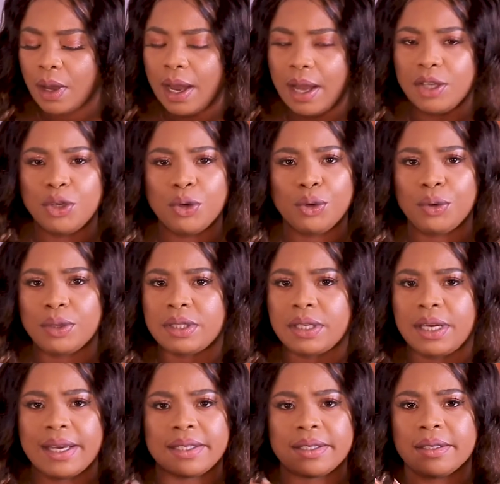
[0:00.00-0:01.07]
you're not
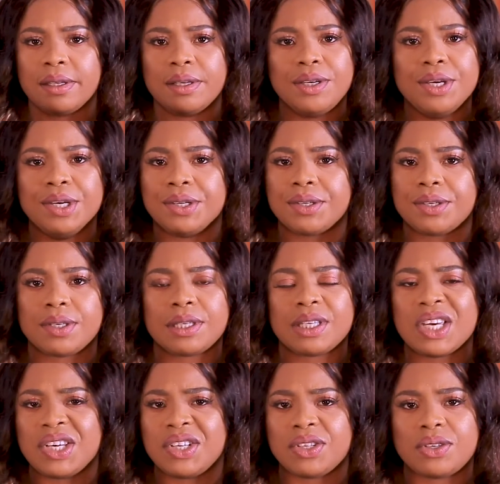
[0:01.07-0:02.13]
getting the yeast
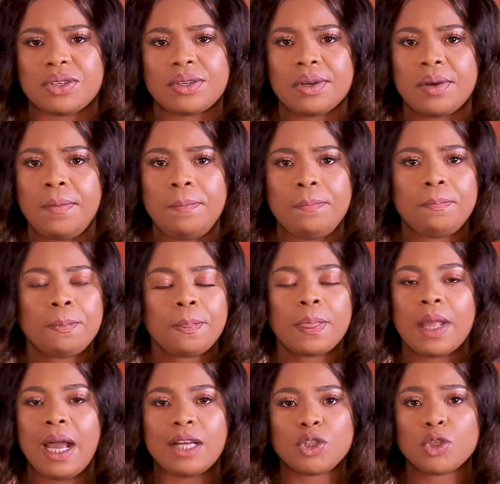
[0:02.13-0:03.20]
taste
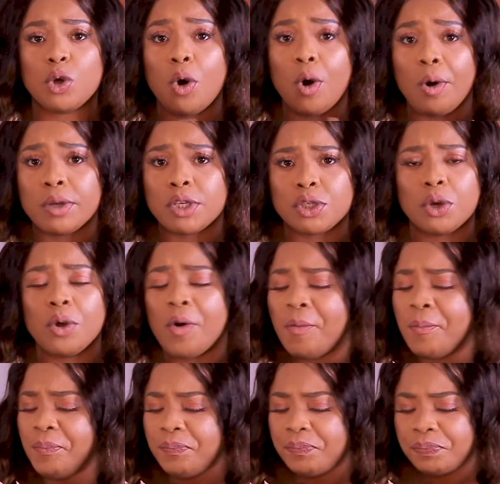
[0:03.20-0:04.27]
at all. So
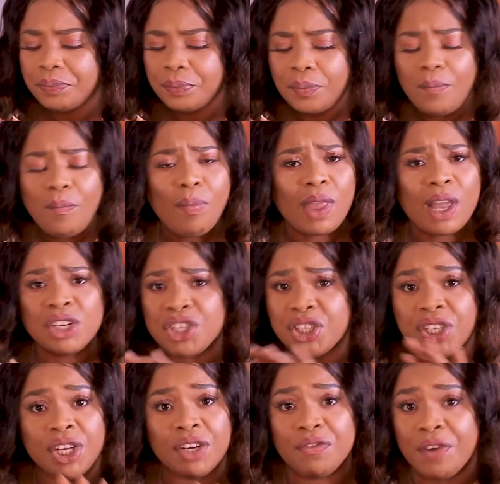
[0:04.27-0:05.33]
she
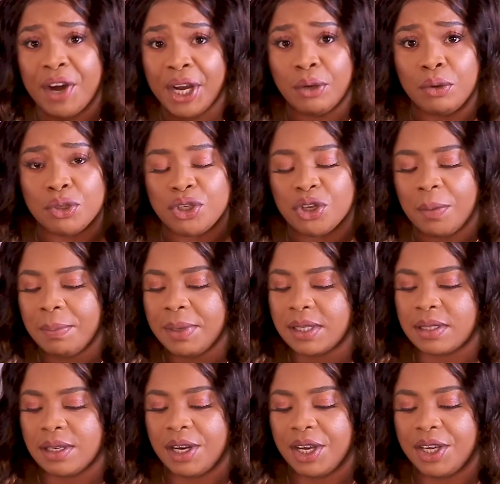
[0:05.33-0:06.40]
did a very good job
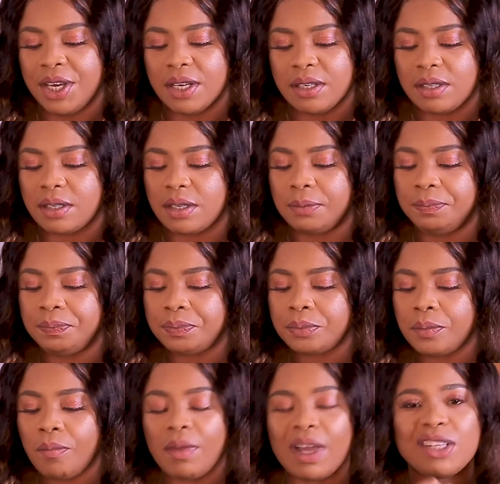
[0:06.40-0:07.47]
mixing her yeast.
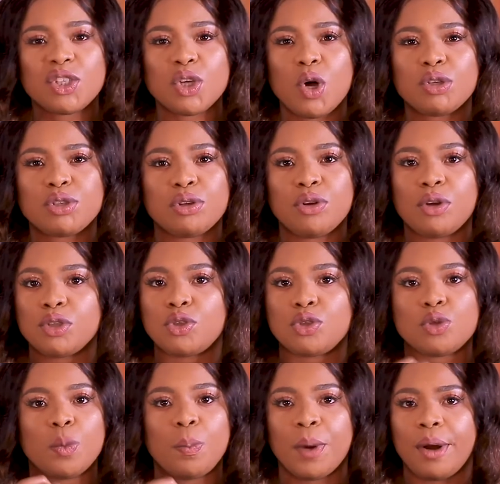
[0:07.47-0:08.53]
It's also not
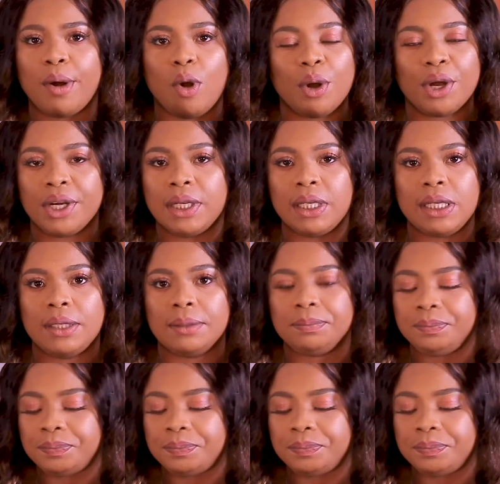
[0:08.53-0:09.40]
super oily.